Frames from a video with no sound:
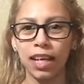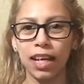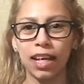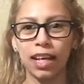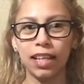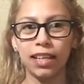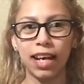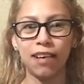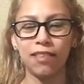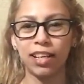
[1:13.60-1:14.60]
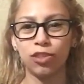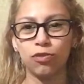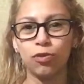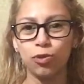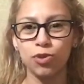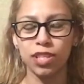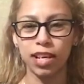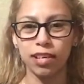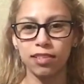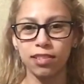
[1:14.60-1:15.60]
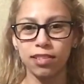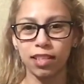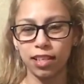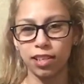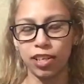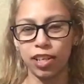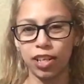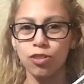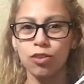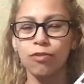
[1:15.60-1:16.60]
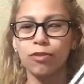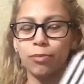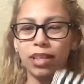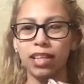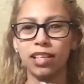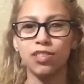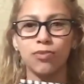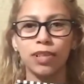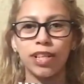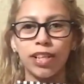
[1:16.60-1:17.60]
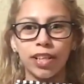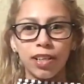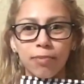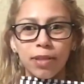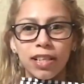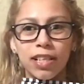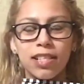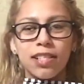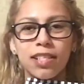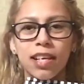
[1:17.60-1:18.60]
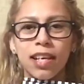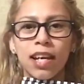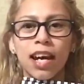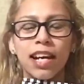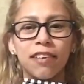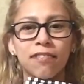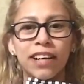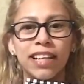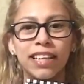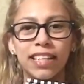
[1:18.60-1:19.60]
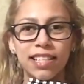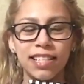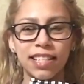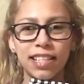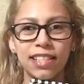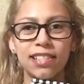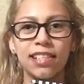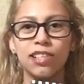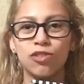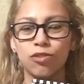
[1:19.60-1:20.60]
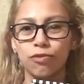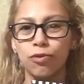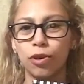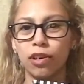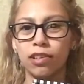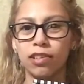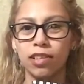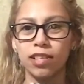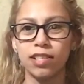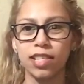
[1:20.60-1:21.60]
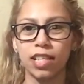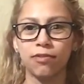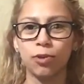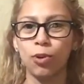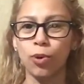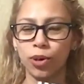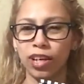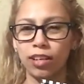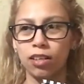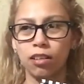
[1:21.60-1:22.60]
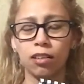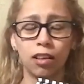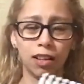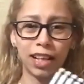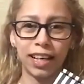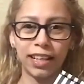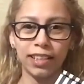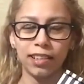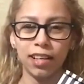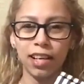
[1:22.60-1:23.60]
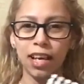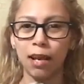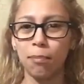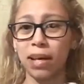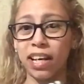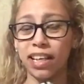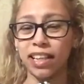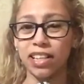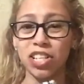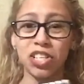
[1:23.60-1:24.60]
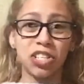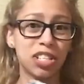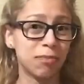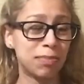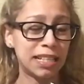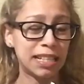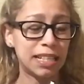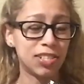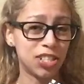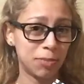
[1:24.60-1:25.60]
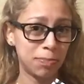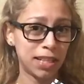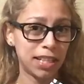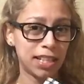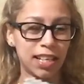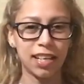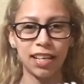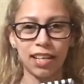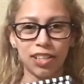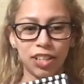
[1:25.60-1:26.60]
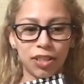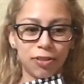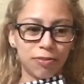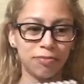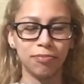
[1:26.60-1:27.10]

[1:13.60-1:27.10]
and they have like the full size in there. So for me it's really good because I can find these things in Sephora instead of ordering online and paying shipping, and you know,